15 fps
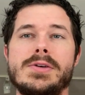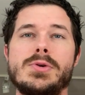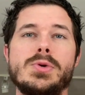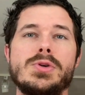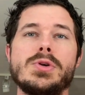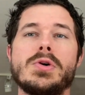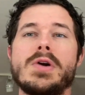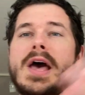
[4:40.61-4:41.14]
You,
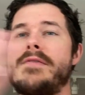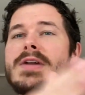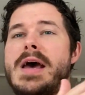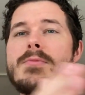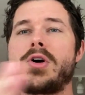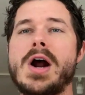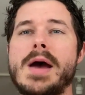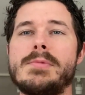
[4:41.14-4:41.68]
you don't have an
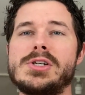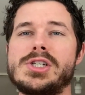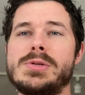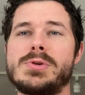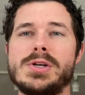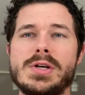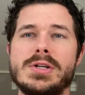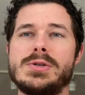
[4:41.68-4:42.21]
MRI machine
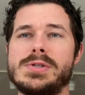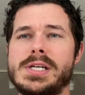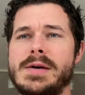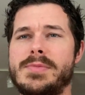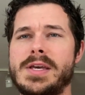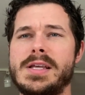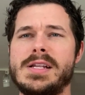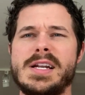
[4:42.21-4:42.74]
where you can do
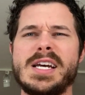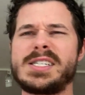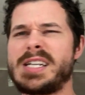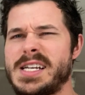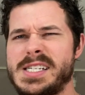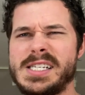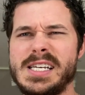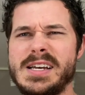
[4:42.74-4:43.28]
something and the next day
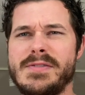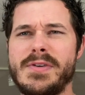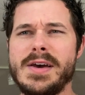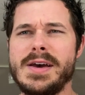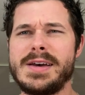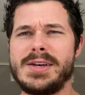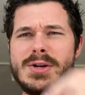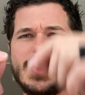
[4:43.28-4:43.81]
see if,
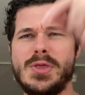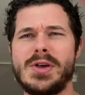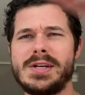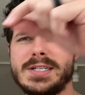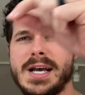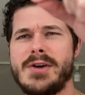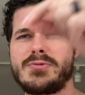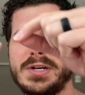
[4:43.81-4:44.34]
you know, things
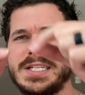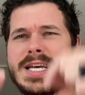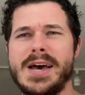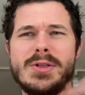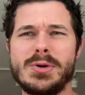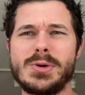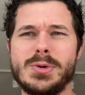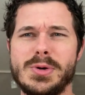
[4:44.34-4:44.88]
got
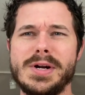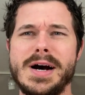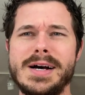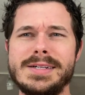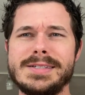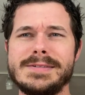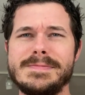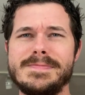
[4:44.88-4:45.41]
retethered or
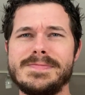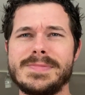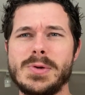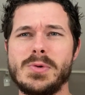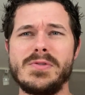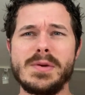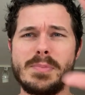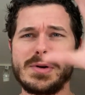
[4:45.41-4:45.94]
not,
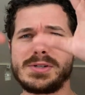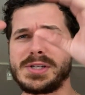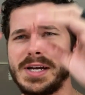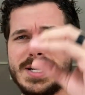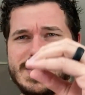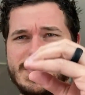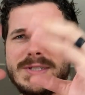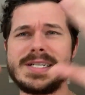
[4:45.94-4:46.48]
or if the
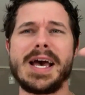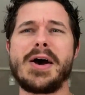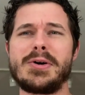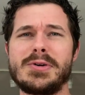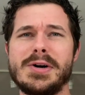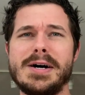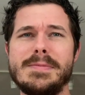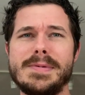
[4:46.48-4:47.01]
bursitis went down
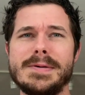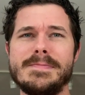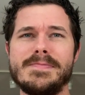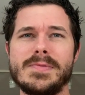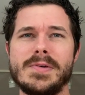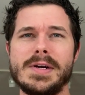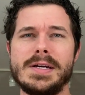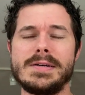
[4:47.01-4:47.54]
or up,
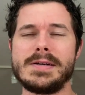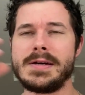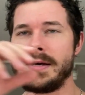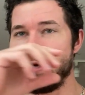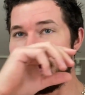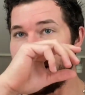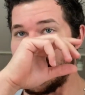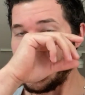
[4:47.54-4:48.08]
right?
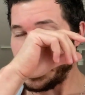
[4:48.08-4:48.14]
And